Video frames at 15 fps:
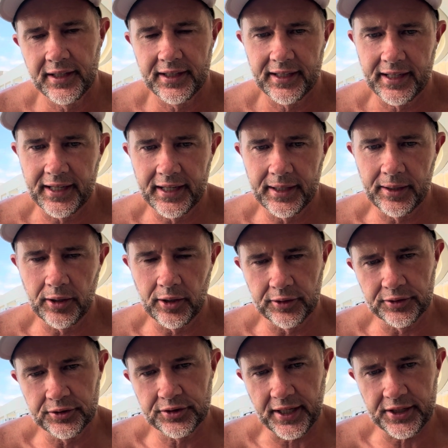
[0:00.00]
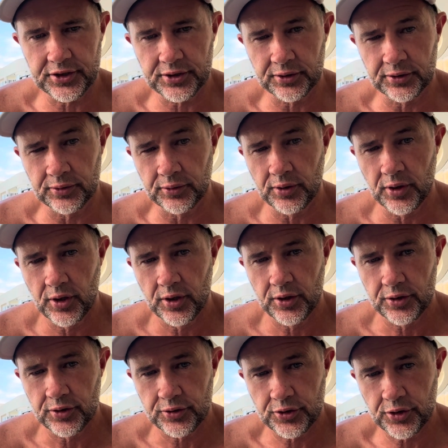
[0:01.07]
on station
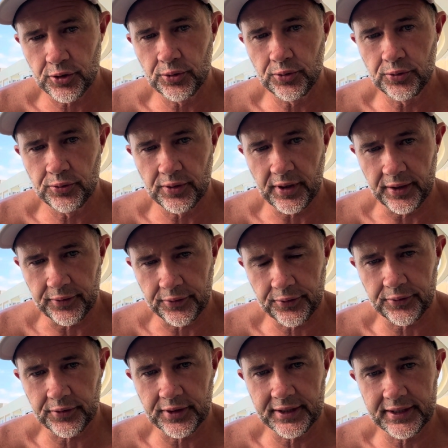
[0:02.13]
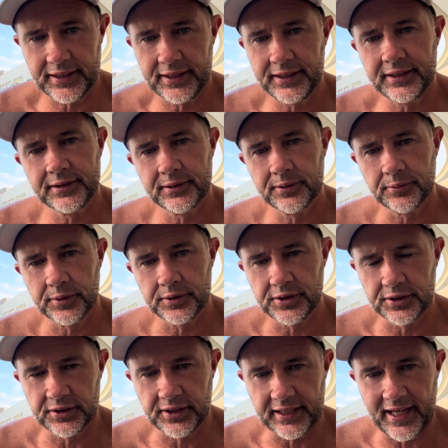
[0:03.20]
2 and 3, which
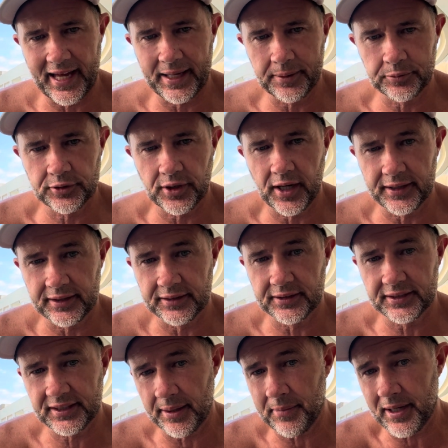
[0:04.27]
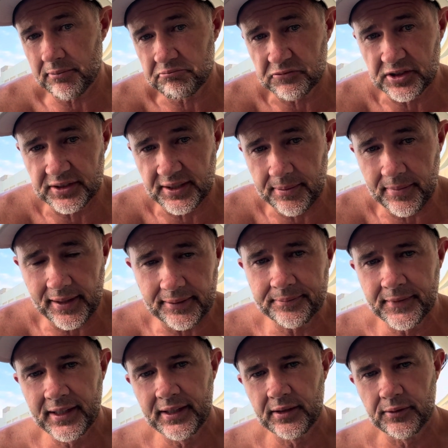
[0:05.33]
is the calm side in summer, December.
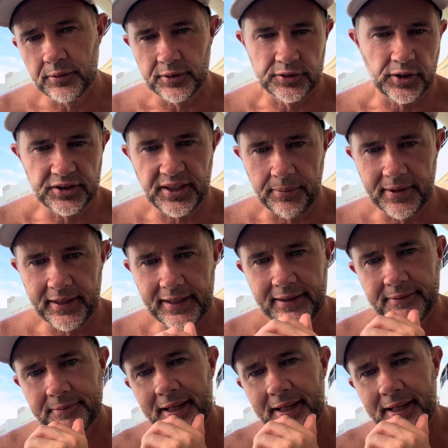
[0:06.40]
Well, it's not summer here.